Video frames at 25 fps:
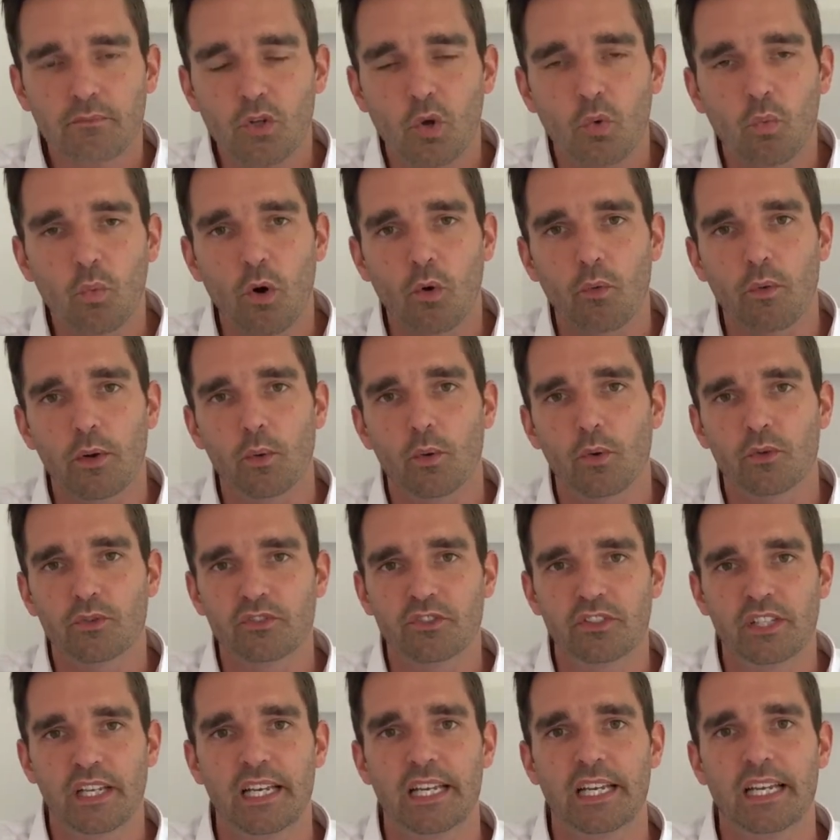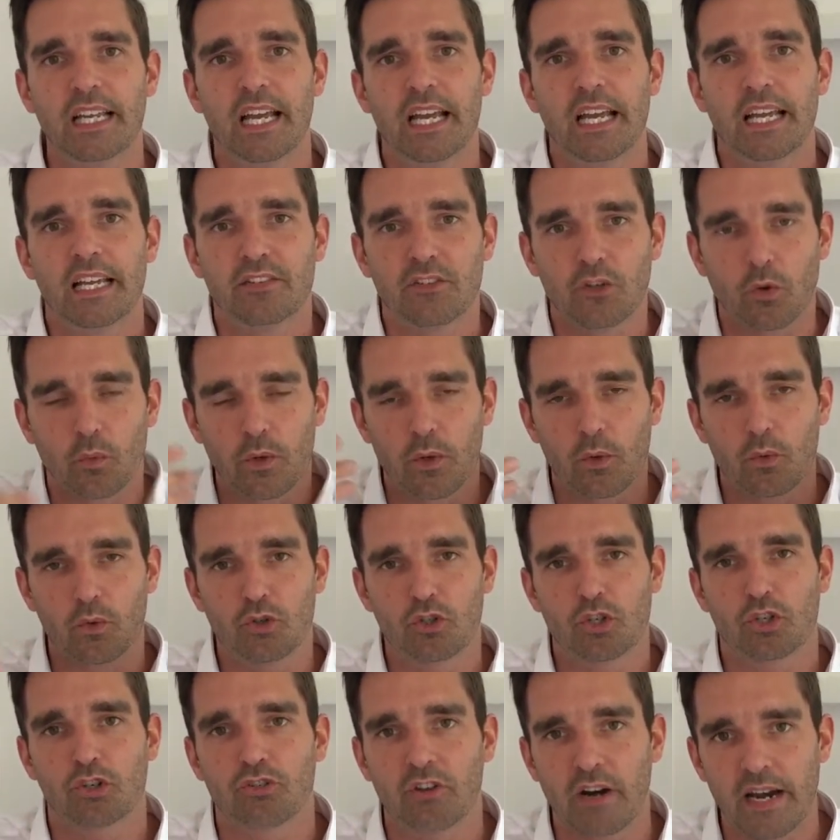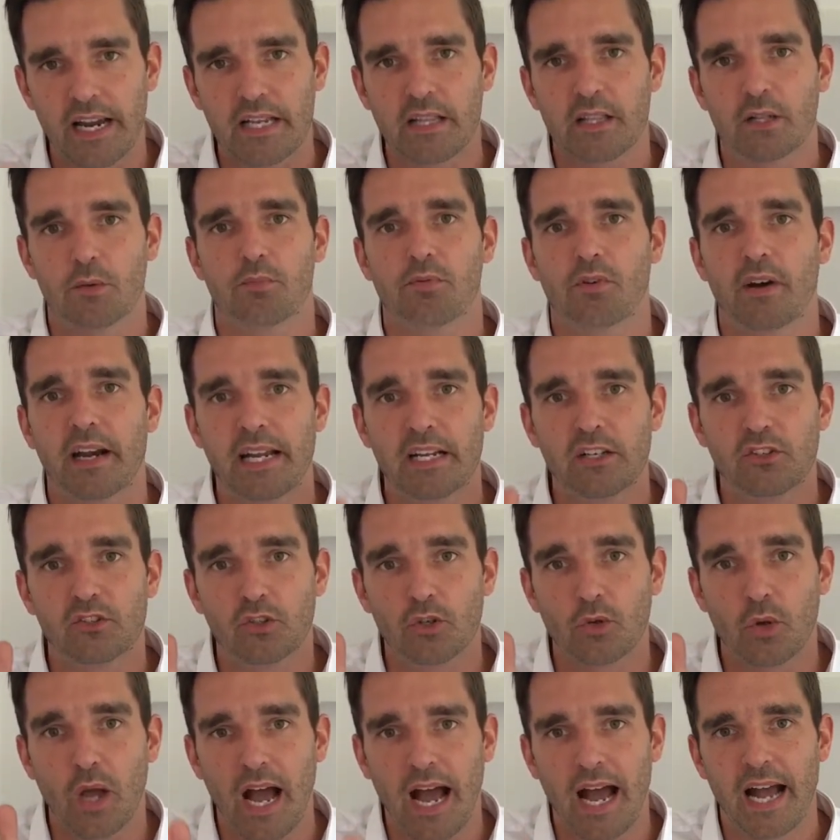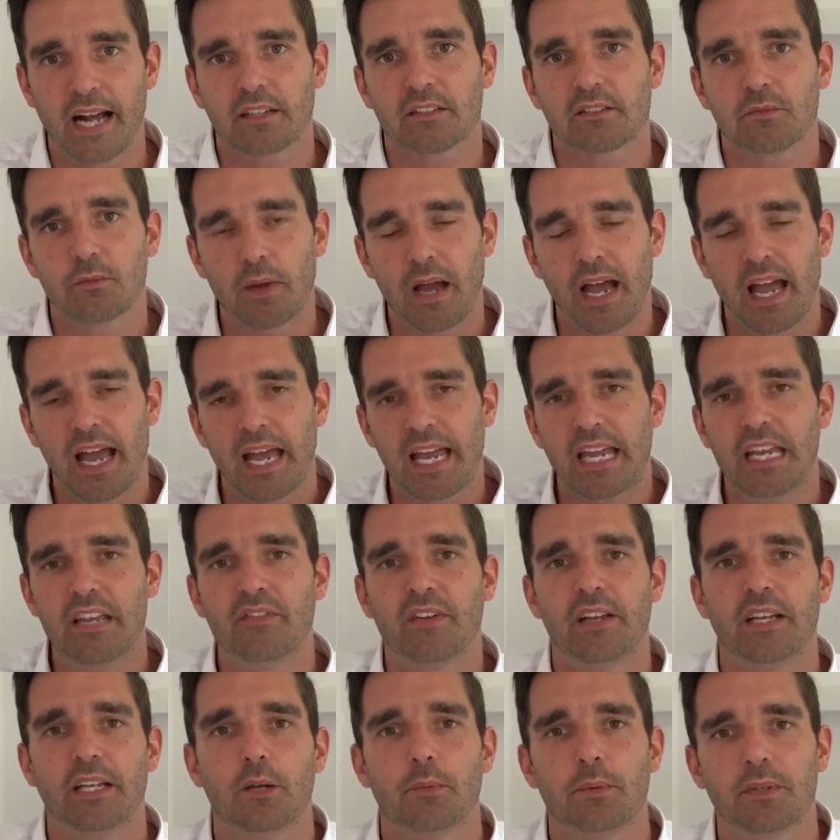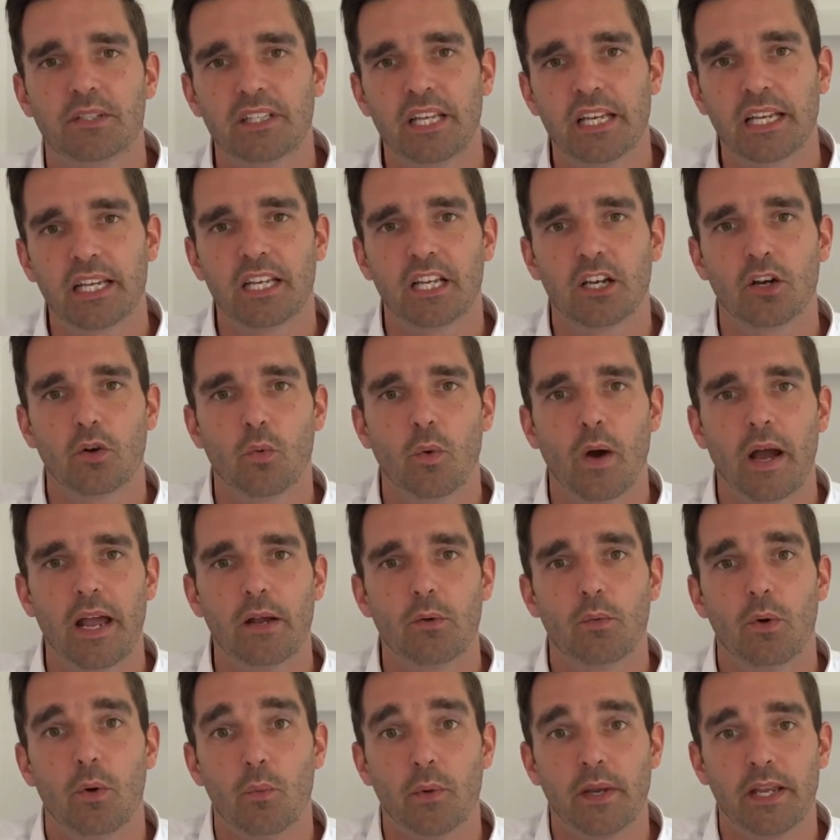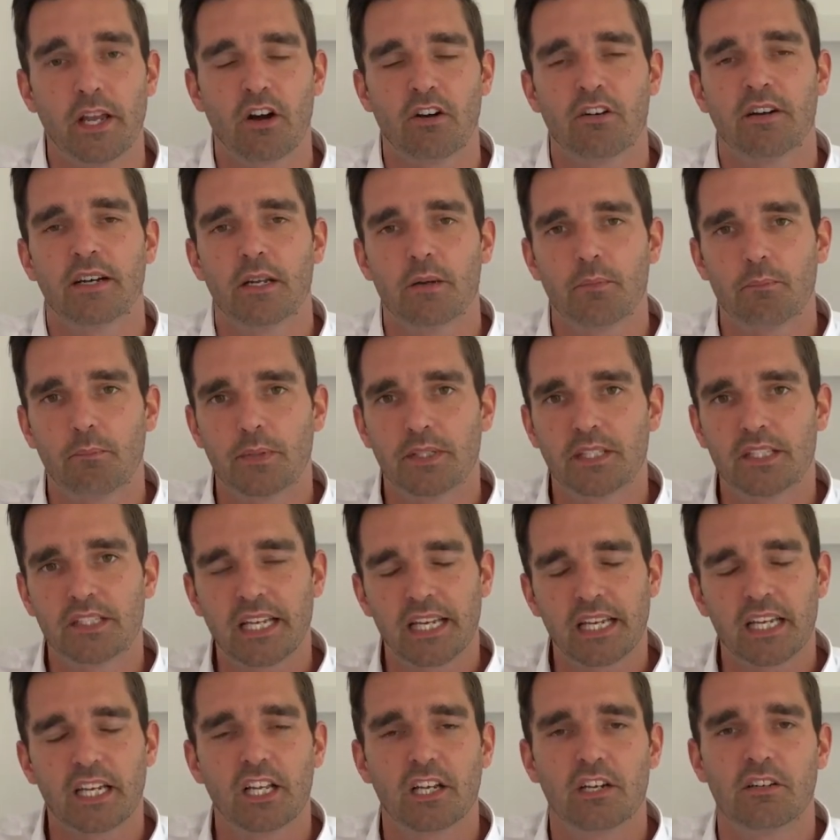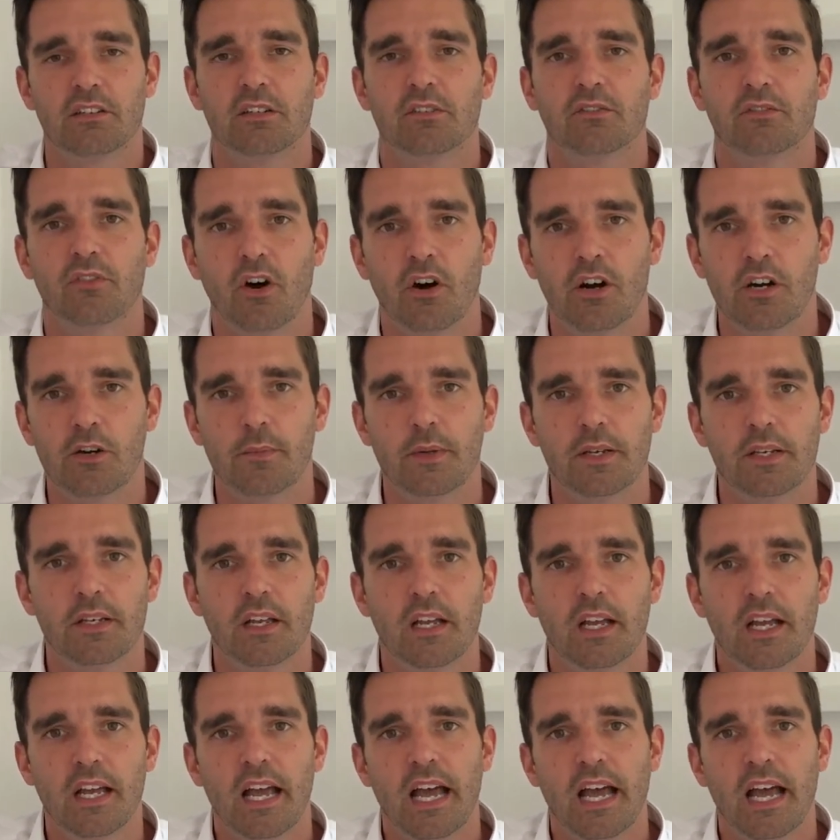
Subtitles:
what we will see is that we will train the brain to act, behave in a particular way when we are in a particular environment,